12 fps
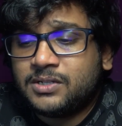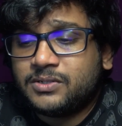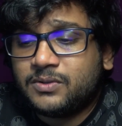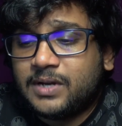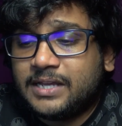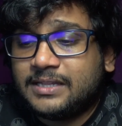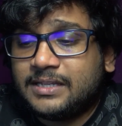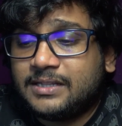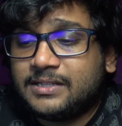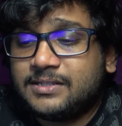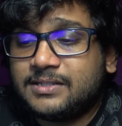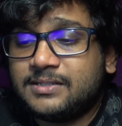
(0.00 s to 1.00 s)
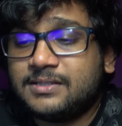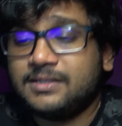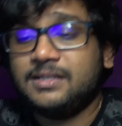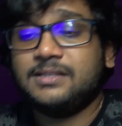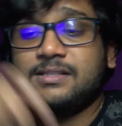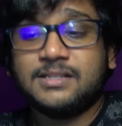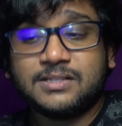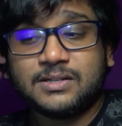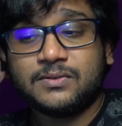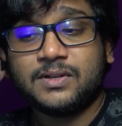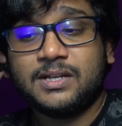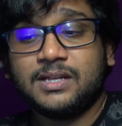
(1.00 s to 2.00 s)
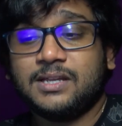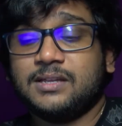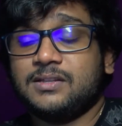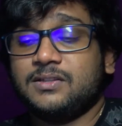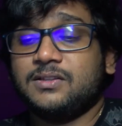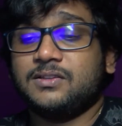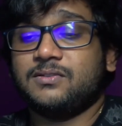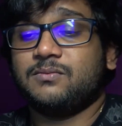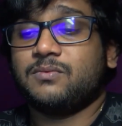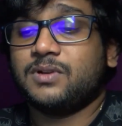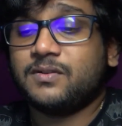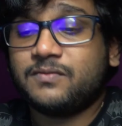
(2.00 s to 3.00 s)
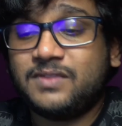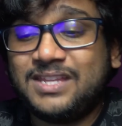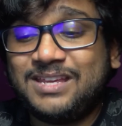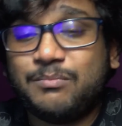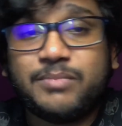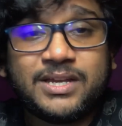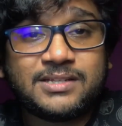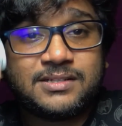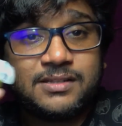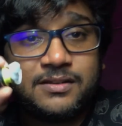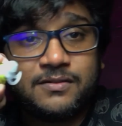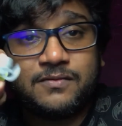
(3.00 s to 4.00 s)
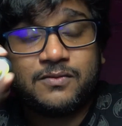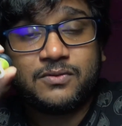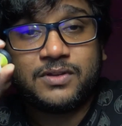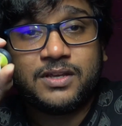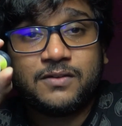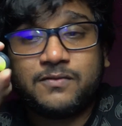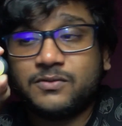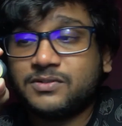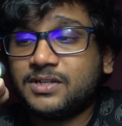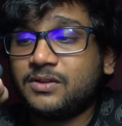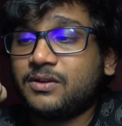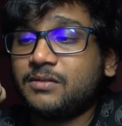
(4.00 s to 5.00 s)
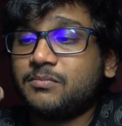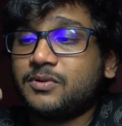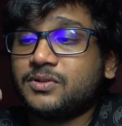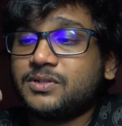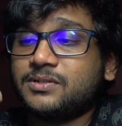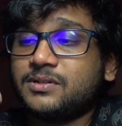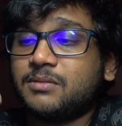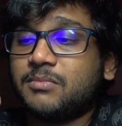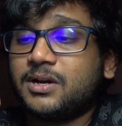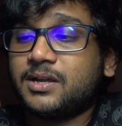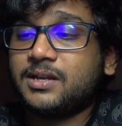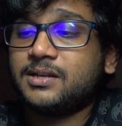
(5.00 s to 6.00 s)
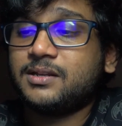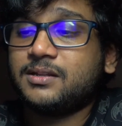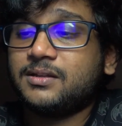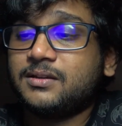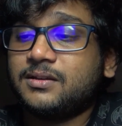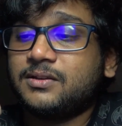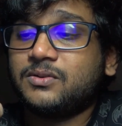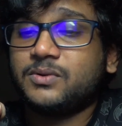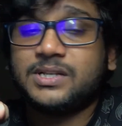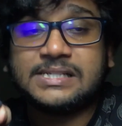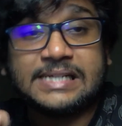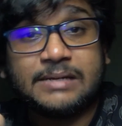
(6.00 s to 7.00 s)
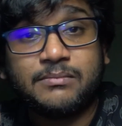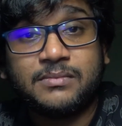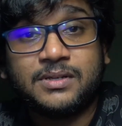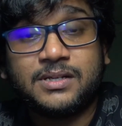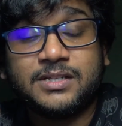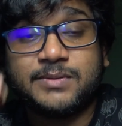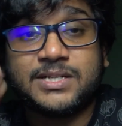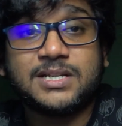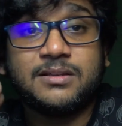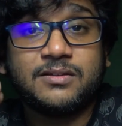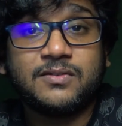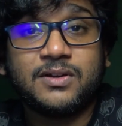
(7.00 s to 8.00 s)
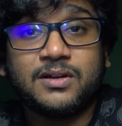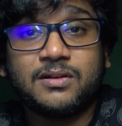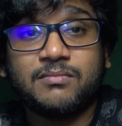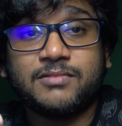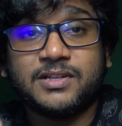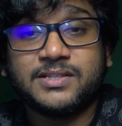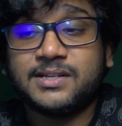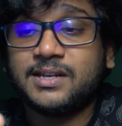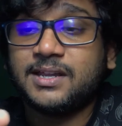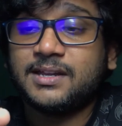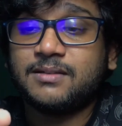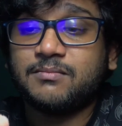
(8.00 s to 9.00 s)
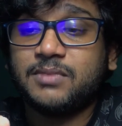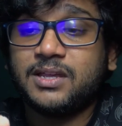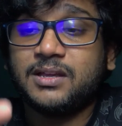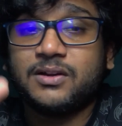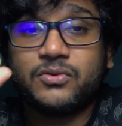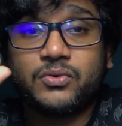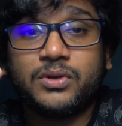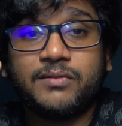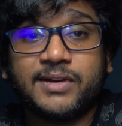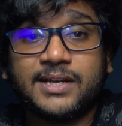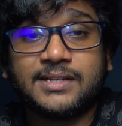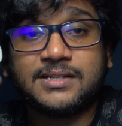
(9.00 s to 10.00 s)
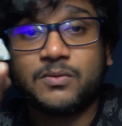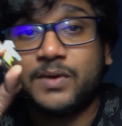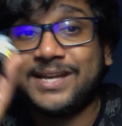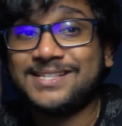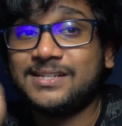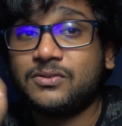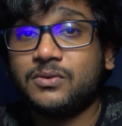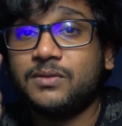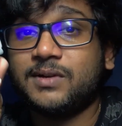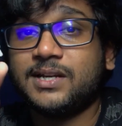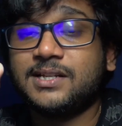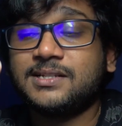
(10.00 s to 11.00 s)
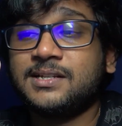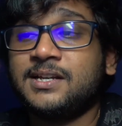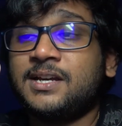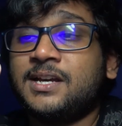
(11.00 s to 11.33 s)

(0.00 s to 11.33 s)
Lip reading: So I think these things are really one of the best earphones that you can purchase in the market in today's time, especially considering it being truly wireless. Now, why is it truly wireless?